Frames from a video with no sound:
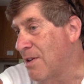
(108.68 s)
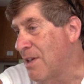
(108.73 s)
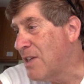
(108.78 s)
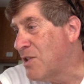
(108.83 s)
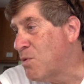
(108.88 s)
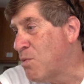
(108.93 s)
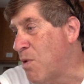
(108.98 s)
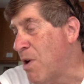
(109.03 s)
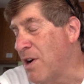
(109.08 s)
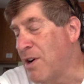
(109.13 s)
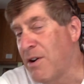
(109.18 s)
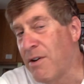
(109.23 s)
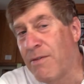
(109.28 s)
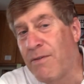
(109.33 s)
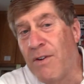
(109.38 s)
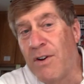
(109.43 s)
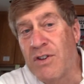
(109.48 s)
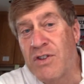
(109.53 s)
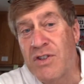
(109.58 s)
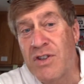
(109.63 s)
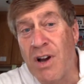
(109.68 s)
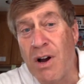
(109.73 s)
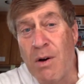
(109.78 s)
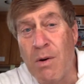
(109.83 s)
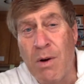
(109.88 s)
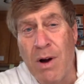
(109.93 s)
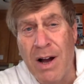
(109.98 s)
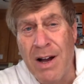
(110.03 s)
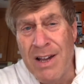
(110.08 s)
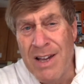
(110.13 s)
That's wonderful.
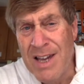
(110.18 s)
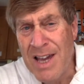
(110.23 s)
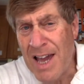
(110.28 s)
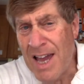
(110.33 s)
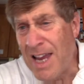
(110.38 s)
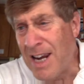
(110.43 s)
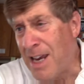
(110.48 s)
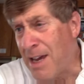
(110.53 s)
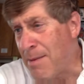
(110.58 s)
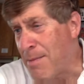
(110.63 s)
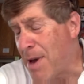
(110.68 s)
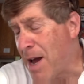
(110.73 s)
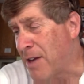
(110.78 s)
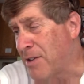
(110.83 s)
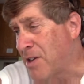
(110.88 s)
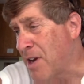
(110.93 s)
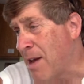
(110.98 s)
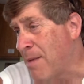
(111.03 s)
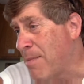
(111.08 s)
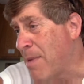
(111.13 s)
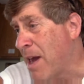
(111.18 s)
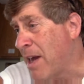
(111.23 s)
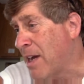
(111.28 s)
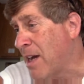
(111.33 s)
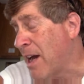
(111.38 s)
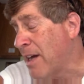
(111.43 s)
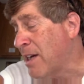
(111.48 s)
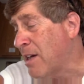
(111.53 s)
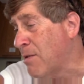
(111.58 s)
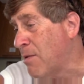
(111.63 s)
So any amount I make,
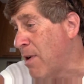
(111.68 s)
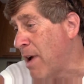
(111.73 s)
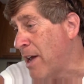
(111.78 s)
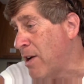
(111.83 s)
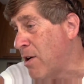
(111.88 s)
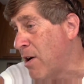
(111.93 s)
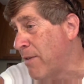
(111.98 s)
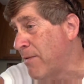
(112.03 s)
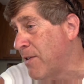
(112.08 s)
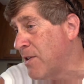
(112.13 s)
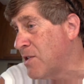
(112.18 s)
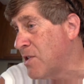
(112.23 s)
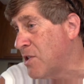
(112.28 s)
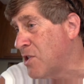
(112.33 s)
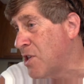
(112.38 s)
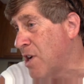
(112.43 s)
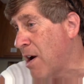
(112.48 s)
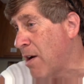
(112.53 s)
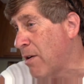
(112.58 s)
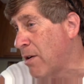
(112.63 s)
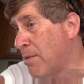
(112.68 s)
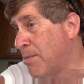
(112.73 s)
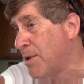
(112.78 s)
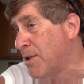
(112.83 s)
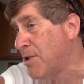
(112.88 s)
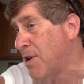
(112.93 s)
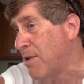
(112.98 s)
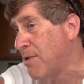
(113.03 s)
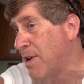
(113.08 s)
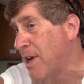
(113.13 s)
I can write off as a charitable
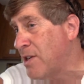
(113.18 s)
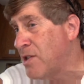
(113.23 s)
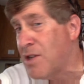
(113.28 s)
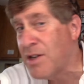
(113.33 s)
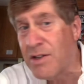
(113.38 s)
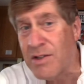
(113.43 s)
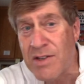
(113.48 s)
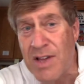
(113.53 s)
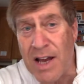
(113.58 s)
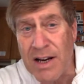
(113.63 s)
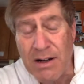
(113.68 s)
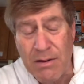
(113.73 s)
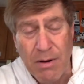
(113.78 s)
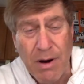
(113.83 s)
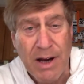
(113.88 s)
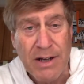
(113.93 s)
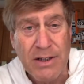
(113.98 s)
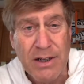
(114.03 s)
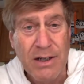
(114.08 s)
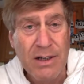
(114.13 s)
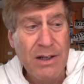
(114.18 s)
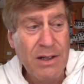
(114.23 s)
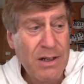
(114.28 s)
donation. Is that correct?